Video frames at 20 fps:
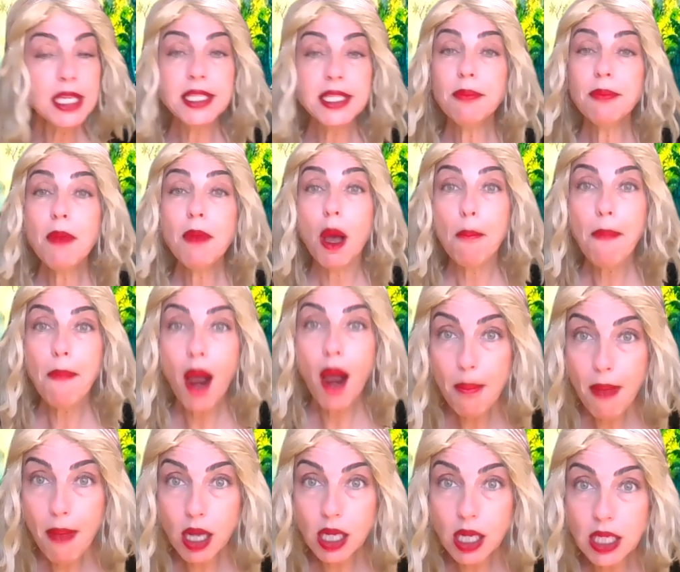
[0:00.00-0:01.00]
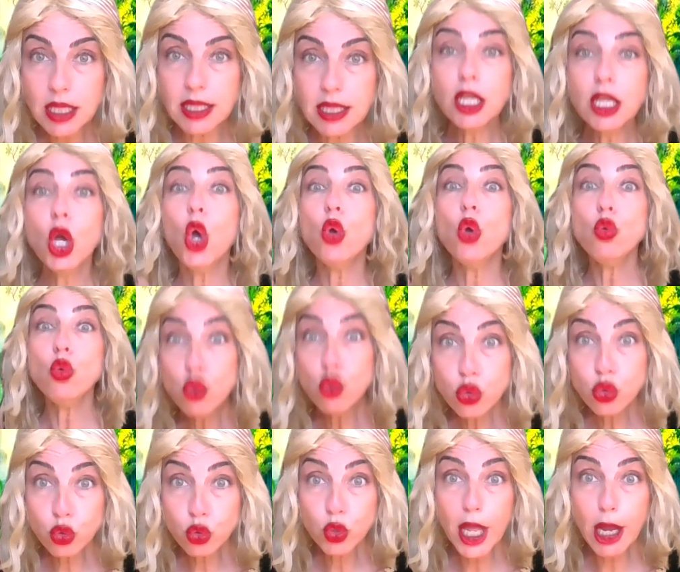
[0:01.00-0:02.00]
Because Thumbelina will not
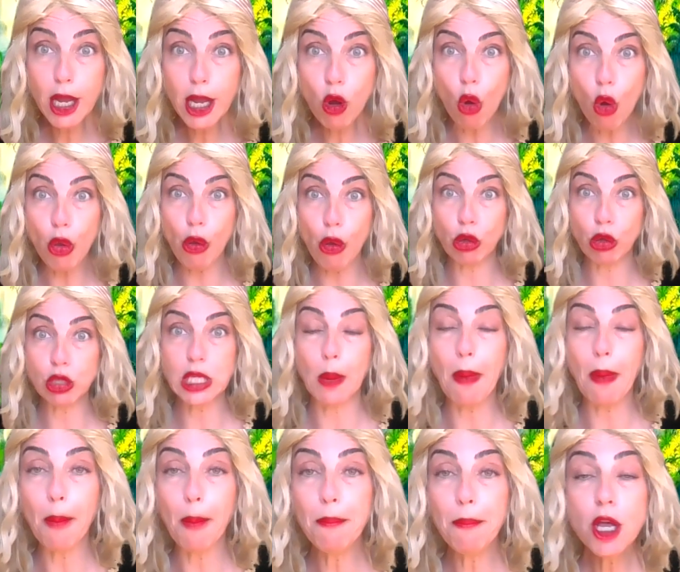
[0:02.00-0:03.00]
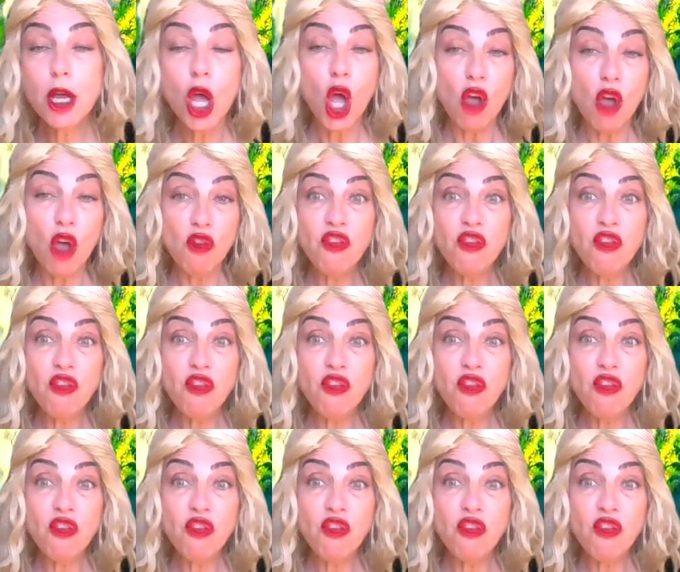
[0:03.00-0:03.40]
be able to leave from here.